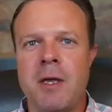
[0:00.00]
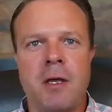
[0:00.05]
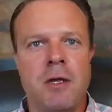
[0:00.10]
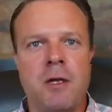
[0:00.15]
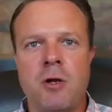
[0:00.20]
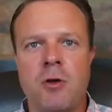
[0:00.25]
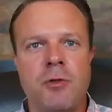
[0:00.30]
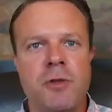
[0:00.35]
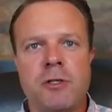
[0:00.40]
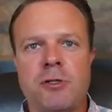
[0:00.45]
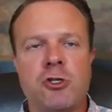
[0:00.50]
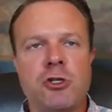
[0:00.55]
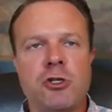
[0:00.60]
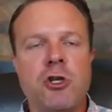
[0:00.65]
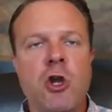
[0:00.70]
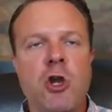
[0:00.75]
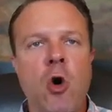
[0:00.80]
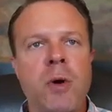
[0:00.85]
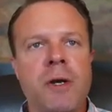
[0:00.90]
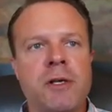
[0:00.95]
there's just
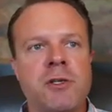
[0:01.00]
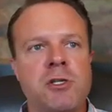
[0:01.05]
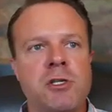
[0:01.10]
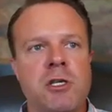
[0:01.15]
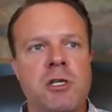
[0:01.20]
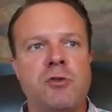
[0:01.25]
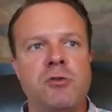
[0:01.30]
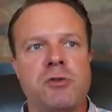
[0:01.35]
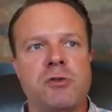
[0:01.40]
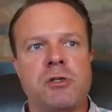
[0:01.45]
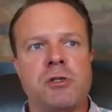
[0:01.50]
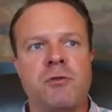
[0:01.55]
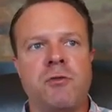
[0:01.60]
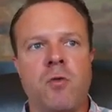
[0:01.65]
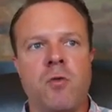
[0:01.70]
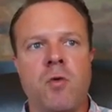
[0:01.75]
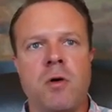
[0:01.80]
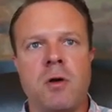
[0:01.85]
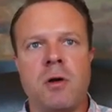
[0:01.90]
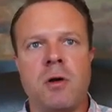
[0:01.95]
no excuse
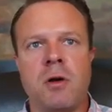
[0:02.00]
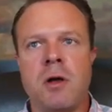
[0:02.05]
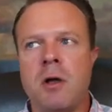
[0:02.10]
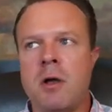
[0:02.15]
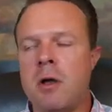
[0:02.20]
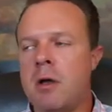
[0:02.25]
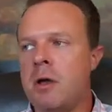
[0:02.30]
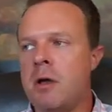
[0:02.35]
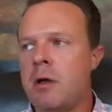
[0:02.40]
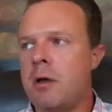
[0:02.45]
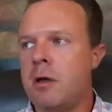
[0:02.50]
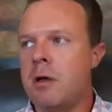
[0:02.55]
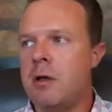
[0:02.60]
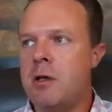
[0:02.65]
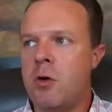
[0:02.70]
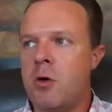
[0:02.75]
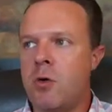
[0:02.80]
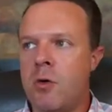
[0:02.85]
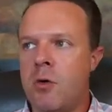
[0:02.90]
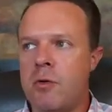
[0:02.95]
for
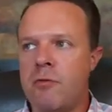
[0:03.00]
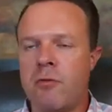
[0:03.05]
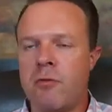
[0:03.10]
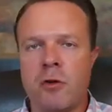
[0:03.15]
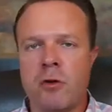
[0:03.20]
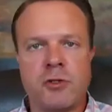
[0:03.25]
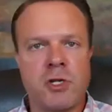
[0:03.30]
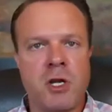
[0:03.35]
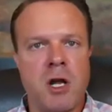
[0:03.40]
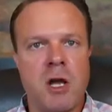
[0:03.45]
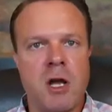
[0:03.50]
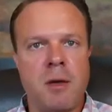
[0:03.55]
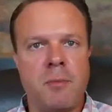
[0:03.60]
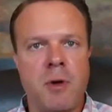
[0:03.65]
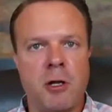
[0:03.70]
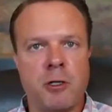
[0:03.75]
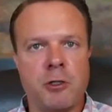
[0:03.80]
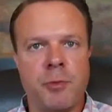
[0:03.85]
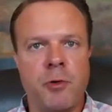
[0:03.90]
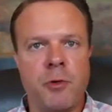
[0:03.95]
first-time
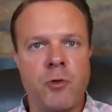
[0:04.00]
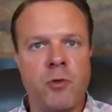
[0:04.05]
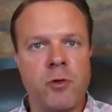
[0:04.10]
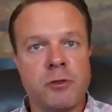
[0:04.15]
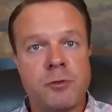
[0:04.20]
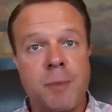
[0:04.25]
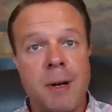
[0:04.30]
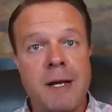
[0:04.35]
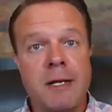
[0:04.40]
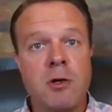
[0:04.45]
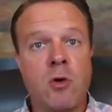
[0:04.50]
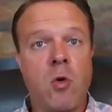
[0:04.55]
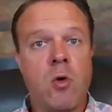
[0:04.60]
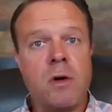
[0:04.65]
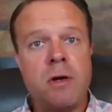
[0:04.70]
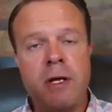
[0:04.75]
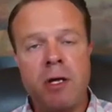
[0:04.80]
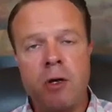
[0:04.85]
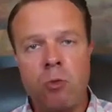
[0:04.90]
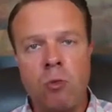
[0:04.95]
entrepreneurs,
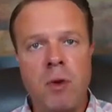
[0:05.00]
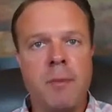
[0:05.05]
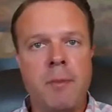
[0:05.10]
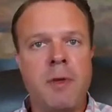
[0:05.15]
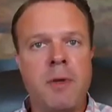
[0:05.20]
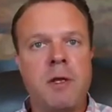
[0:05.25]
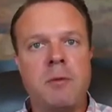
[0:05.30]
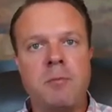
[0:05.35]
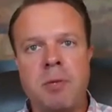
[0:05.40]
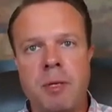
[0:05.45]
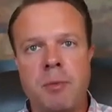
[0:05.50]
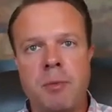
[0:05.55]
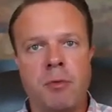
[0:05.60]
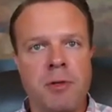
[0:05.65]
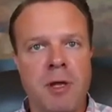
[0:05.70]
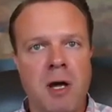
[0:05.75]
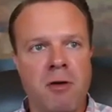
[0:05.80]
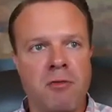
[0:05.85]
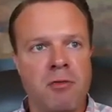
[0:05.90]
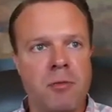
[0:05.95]
minority women, people
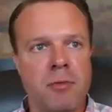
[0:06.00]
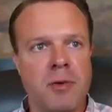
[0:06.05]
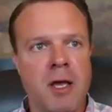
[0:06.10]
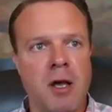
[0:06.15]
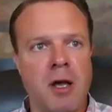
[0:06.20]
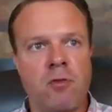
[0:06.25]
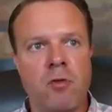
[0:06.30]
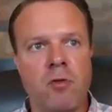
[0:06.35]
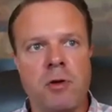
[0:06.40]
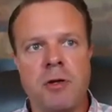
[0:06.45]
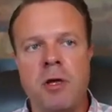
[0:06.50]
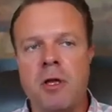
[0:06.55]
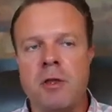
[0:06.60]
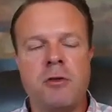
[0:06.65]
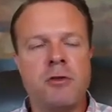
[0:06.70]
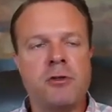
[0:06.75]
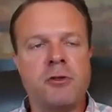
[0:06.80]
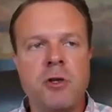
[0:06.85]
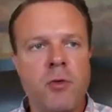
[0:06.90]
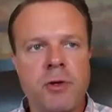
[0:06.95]
not from California.
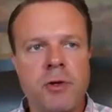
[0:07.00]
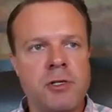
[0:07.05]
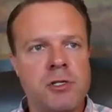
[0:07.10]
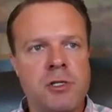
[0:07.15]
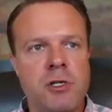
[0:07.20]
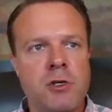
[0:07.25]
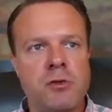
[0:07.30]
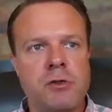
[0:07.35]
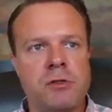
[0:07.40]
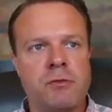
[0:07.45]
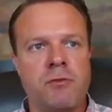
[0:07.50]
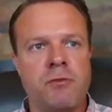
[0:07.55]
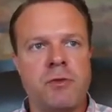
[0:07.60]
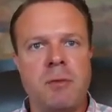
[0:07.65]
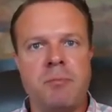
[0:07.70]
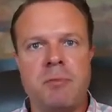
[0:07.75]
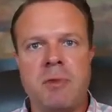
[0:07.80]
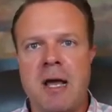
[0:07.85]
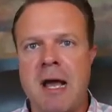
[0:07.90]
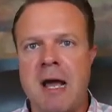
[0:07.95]
There's no excuse for
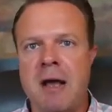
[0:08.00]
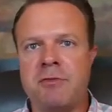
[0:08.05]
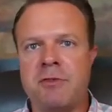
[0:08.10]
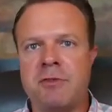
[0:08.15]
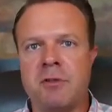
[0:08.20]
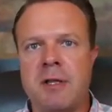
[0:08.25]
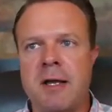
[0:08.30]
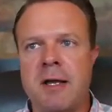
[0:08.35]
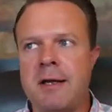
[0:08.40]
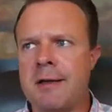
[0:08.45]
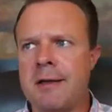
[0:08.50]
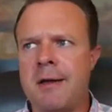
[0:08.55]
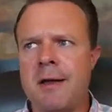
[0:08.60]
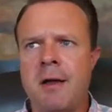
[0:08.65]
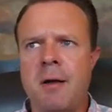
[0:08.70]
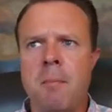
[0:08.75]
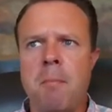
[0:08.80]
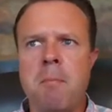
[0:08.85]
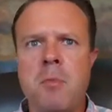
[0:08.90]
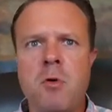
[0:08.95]
them to have to
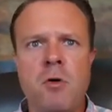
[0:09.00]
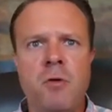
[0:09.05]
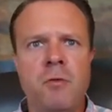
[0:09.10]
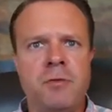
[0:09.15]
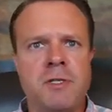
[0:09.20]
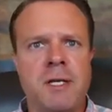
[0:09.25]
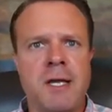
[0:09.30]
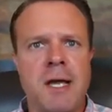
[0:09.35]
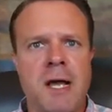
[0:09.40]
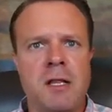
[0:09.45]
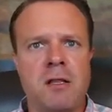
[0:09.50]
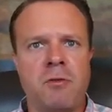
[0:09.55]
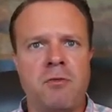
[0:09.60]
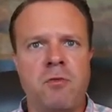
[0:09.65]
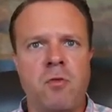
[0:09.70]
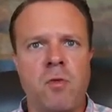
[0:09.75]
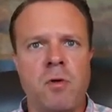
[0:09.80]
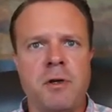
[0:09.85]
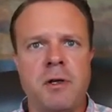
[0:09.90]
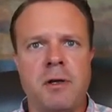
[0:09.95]
move to
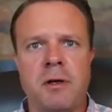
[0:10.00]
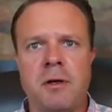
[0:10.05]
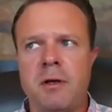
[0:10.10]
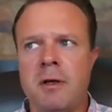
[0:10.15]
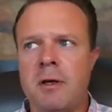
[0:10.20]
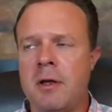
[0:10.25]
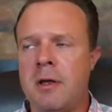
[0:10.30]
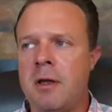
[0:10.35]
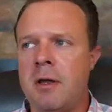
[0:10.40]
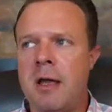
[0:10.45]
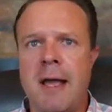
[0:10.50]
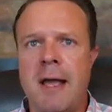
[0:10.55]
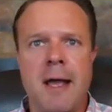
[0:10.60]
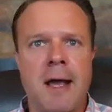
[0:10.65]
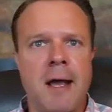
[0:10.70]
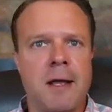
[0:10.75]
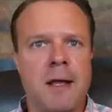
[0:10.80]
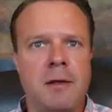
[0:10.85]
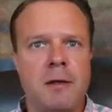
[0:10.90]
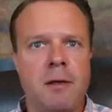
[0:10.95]
California
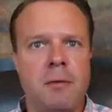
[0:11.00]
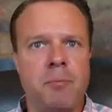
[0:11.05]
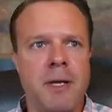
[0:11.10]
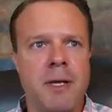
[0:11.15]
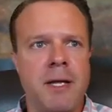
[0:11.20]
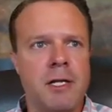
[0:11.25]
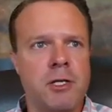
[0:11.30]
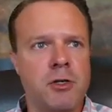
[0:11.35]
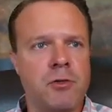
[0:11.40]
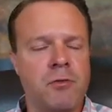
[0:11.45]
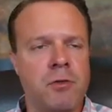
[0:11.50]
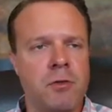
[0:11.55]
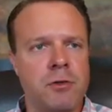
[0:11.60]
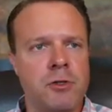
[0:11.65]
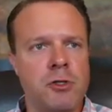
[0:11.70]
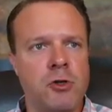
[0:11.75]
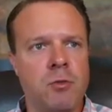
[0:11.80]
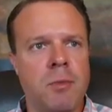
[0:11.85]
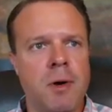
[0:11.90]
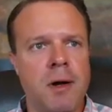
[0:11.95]
and pitch for
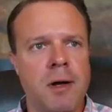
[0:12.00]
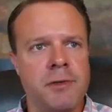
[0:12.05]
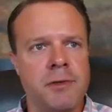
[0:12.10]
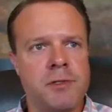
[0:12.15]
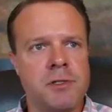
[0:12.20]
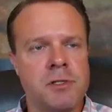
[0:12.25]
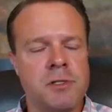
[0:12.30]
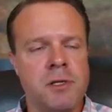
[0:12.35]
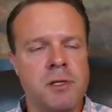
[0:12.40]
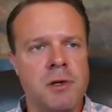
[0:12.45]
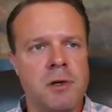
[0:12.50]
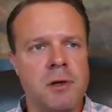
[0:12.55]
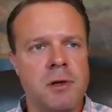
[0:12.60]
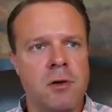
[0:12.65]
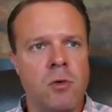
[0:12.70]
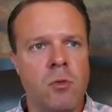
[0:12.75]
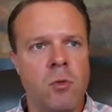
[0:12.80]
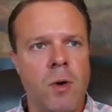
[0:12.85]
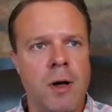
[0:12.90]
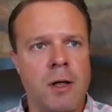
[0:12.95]
2 months
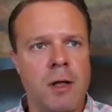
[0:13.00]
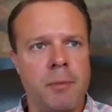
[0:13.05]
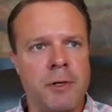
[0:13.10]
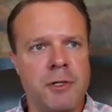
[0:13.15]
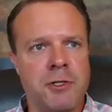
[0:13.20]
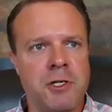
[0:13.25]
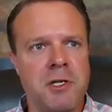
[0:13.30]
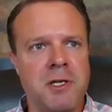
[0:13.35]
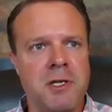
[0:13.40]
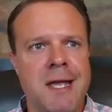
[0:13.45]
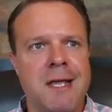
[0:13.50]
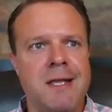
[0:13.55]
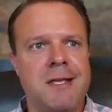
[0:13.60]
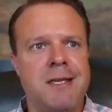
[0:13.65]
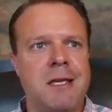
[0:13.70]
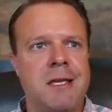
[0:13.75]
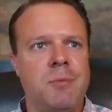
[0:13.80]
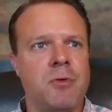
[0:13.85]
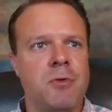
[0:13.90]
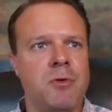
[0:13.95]
while a bunch of
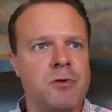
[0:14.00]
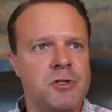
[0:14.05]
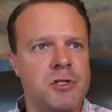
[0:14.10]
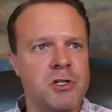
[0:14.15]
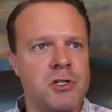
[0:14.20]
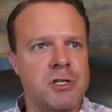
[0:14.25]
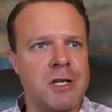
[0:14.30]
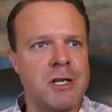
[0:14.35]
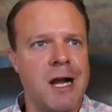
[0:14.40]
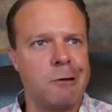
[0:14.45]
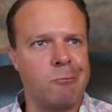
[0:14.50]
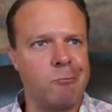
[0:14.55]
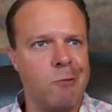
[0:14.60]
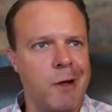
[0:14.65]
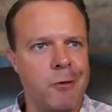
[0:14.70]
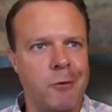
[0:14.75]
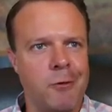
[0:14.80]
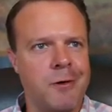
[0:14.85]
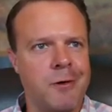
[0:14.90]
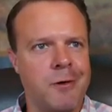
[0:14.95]
gatekeepers decide
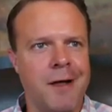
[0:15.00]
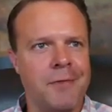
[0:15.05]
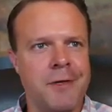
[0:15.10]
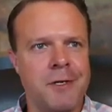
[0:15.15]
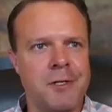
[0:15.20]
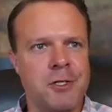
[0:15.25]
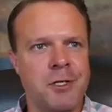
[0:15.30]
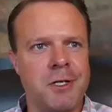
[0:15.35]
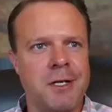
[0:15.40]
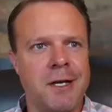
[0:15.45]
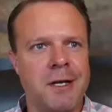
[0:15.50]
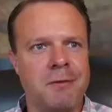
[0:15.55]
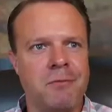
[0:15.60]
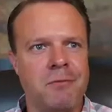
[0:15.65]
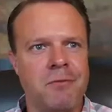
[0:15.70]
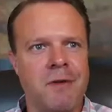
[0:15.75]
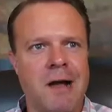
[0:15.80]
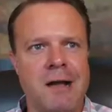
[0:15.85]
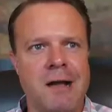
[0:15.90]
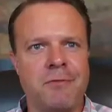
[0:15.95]
whether or not they should
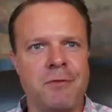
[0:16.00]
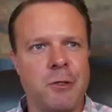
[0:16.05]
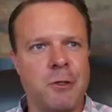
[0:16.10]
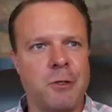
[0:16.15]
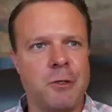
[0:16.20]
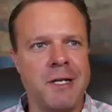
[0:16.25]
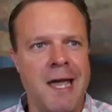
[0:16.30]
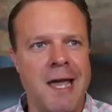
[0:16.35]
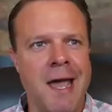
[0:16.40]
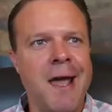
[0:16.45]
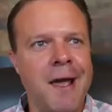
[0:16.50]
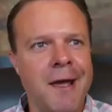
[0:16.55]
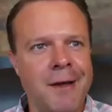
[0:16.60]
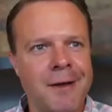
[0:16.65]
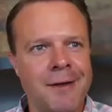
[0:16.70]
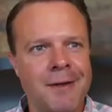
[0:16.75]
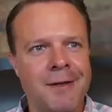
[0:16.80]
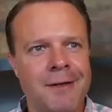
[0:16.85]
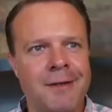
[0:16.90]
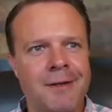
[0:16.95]
get 500K,
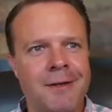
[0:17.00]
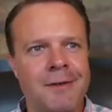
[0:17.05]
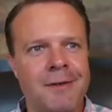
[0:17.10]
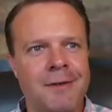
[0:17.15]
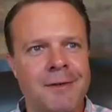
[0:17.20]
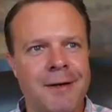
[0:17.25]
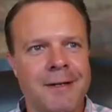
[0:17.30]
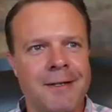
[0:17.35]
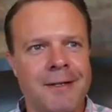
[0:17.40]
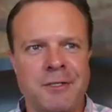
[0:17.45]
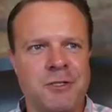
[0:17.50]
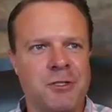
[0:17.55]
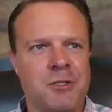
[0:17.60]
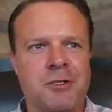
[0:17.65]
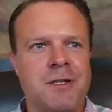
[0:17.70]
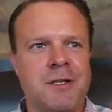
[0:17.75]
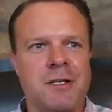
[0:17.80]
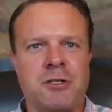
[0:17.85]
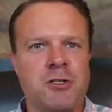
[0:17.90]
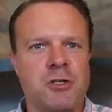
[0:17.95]
right?
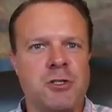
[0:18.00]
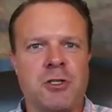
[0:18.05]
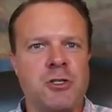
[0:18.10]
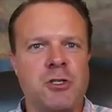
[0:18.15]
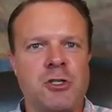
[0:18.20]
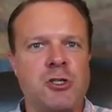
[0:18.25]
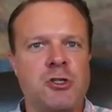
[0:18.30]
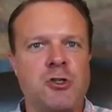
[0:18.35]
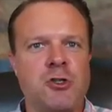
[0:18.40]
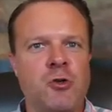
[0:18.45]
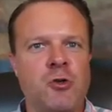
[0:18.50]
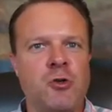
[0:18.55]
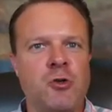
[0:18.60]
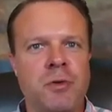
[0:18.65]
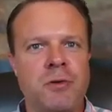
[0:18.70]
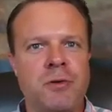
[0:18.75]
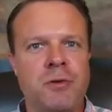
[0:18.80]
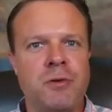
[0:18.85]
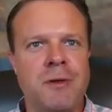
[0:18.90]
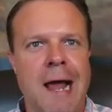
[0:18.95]
That's just a
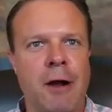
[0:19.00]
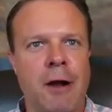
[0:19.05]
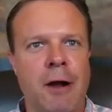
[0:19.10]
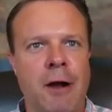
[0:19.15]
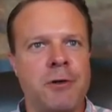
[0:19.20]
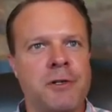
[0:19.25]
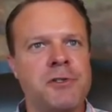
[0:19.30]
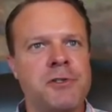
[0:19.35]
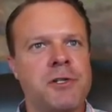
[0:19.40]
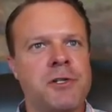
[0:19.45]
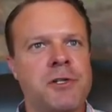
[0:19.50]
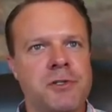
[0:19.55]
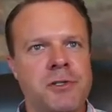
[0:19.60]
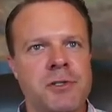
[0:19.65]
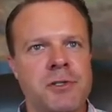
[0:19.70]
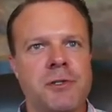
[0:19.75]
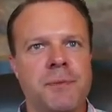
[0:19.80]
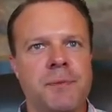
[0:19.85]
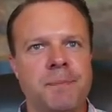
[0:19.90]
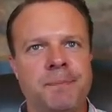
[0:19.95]
stupid, anachronistic
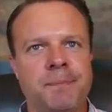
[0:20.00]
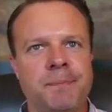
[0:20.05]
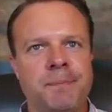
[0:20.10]
system.